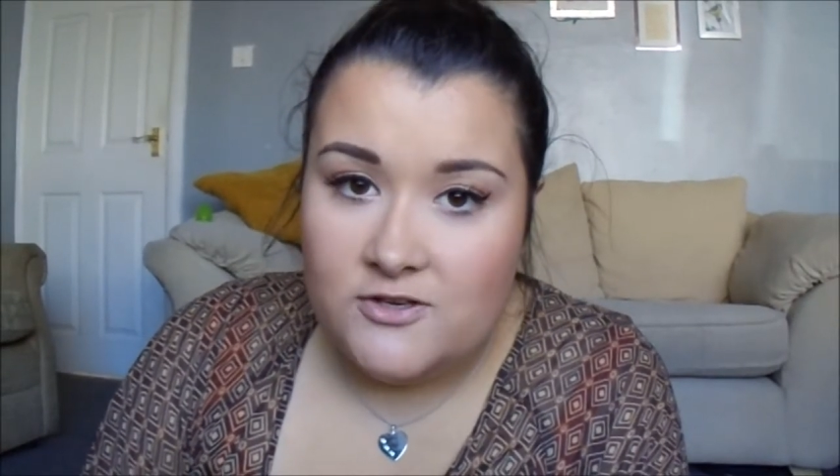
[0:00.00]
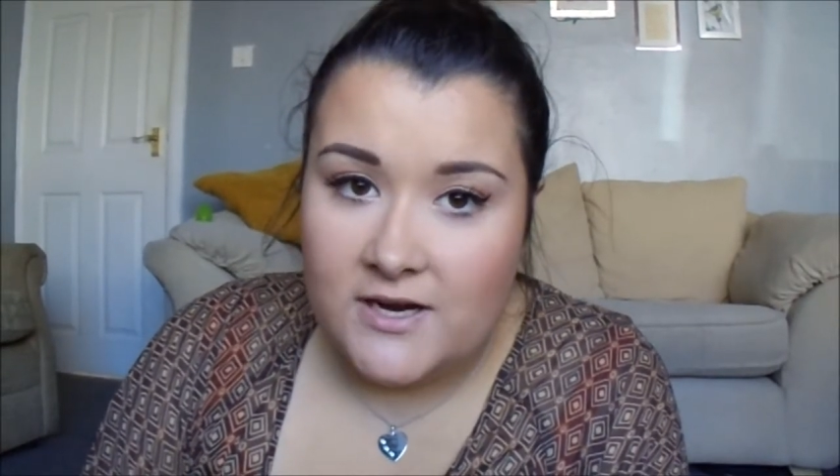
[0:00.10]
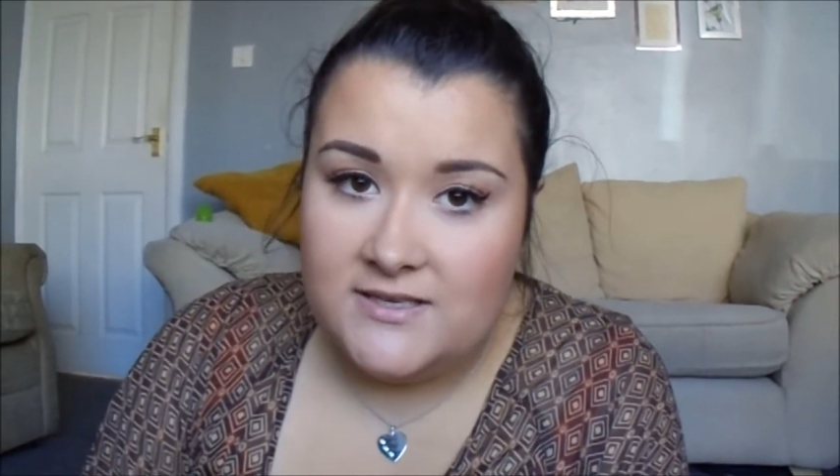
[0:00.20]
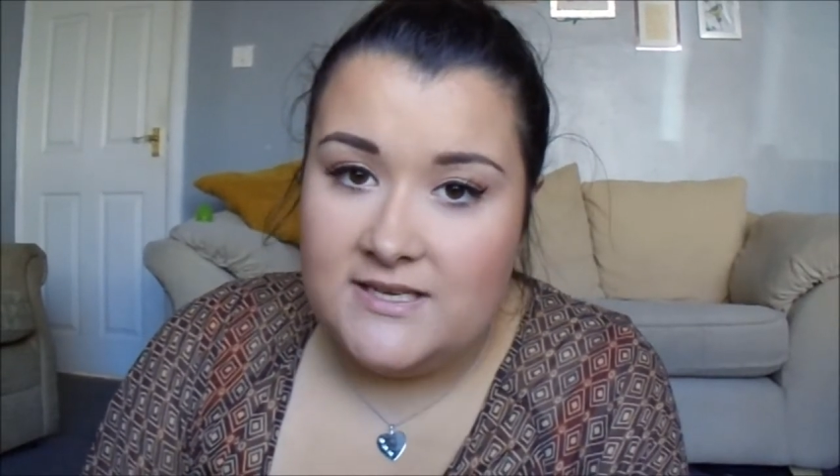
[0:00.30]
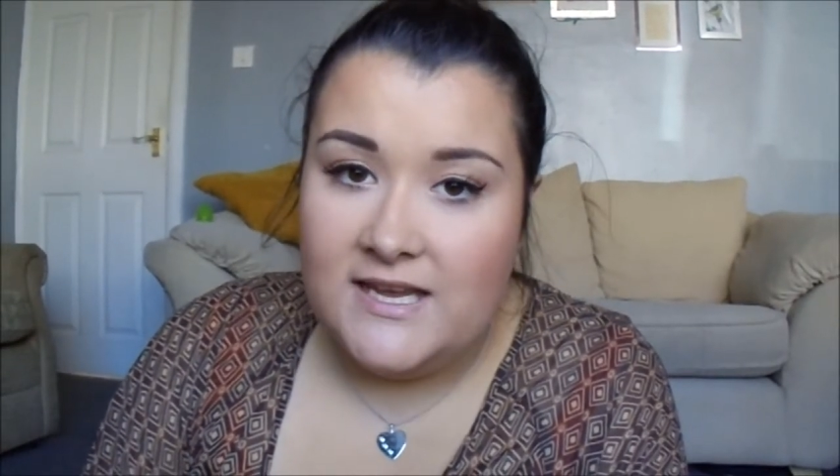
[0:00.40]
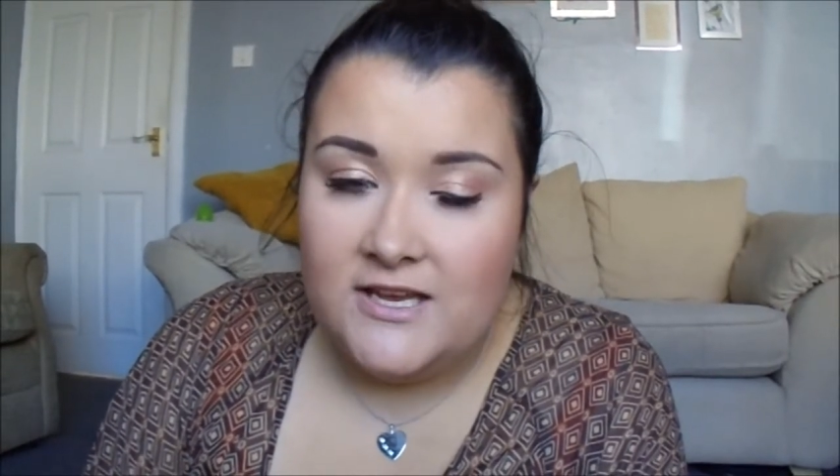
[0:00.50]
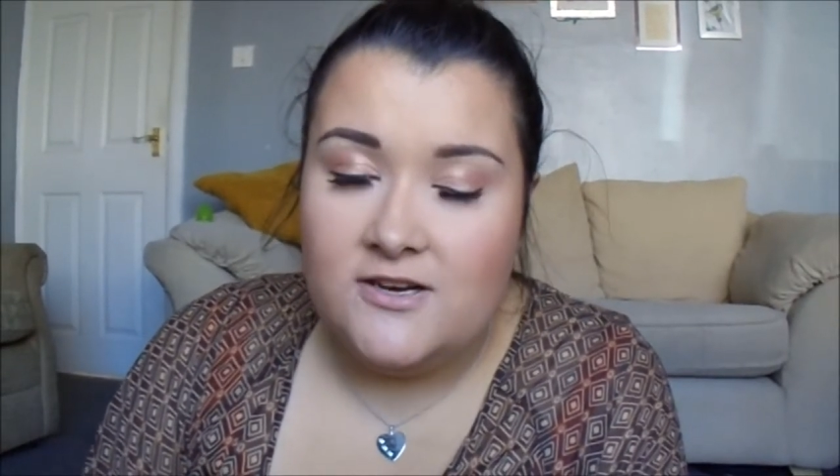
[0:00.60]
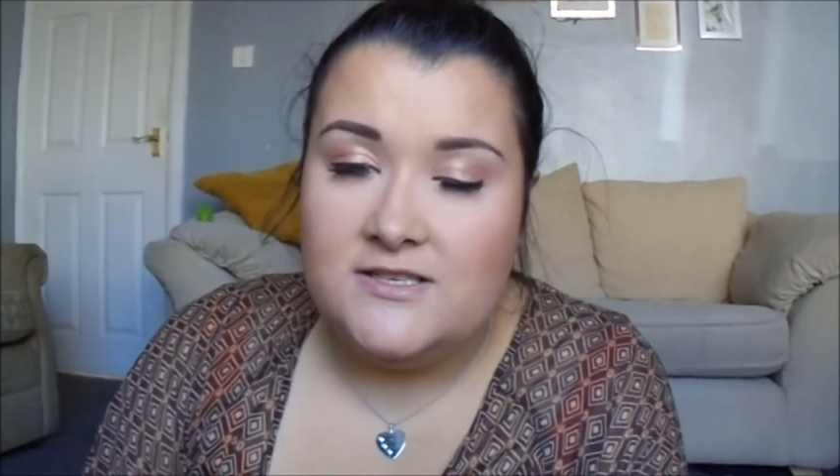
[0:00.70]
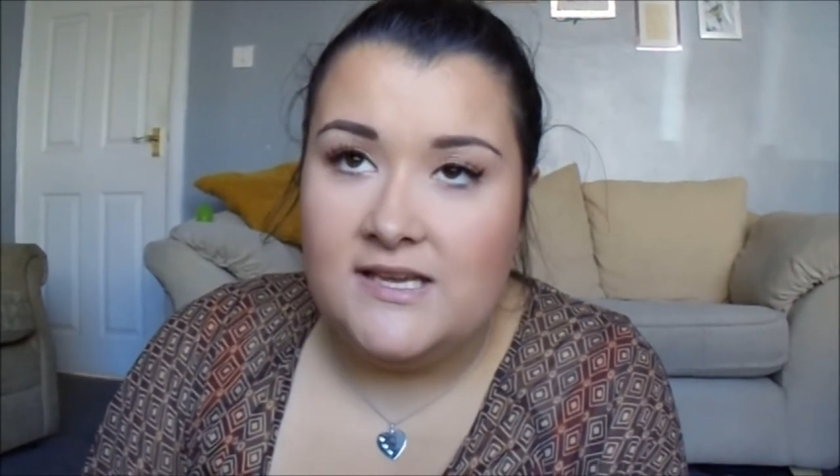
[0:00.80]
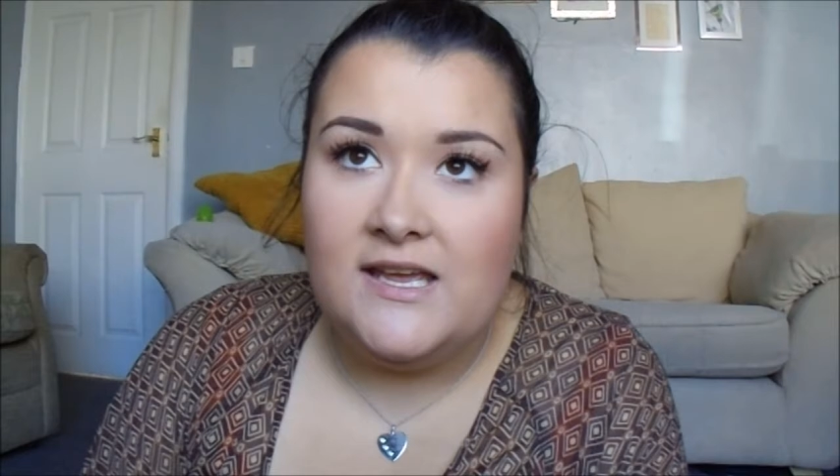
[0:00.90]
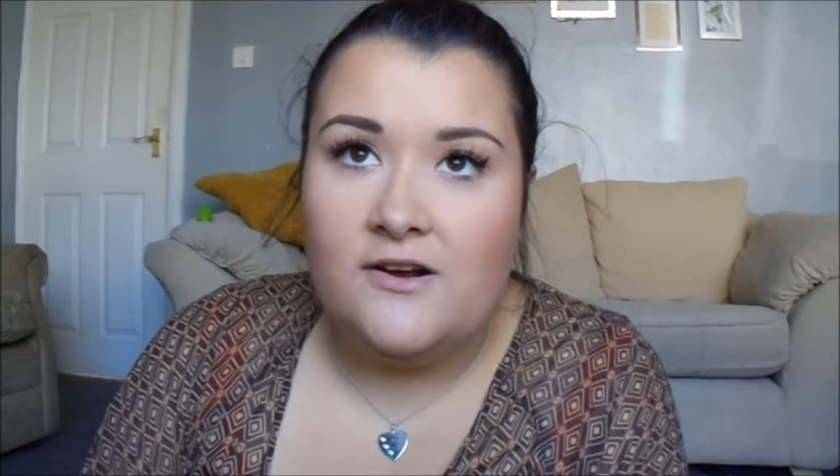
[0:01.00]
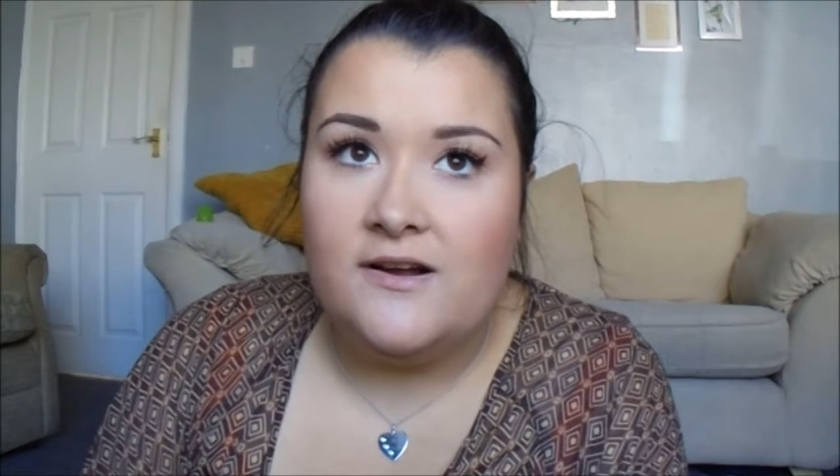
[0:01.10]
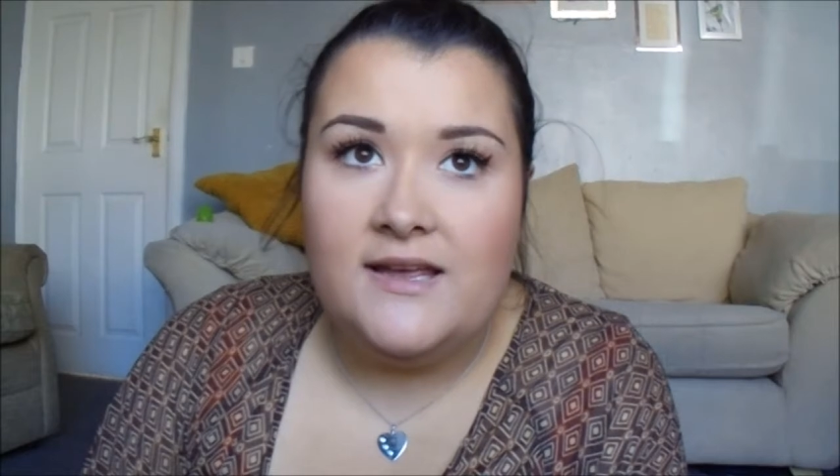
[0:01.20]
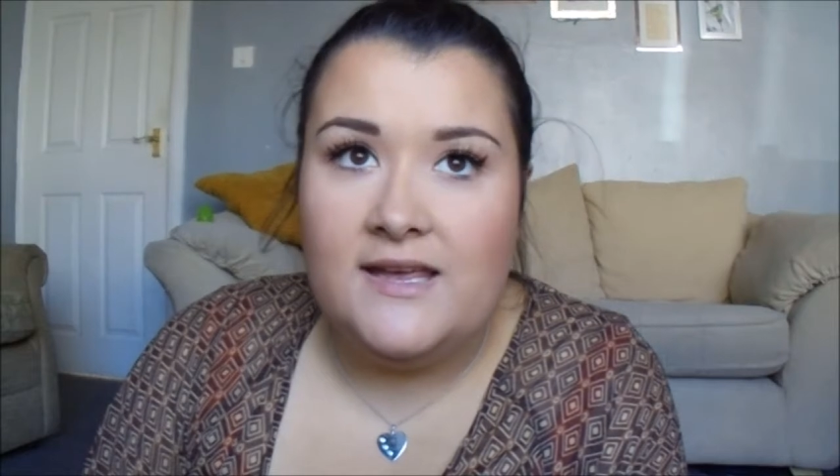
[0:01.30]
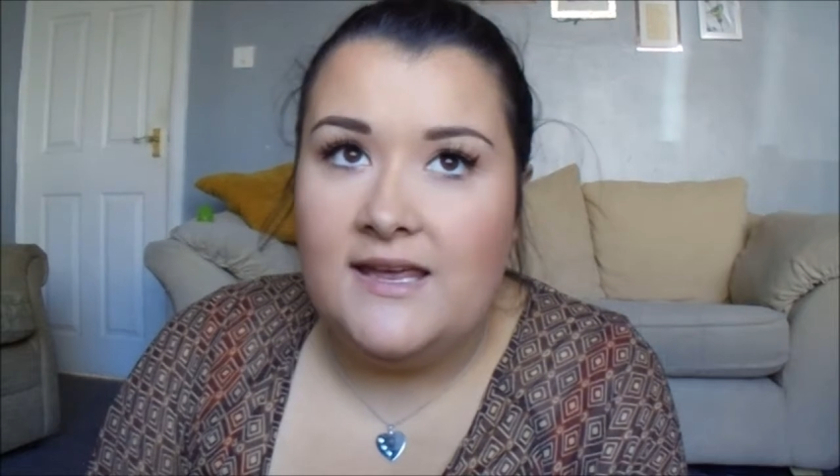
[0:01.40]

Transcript: trying to eat your tea or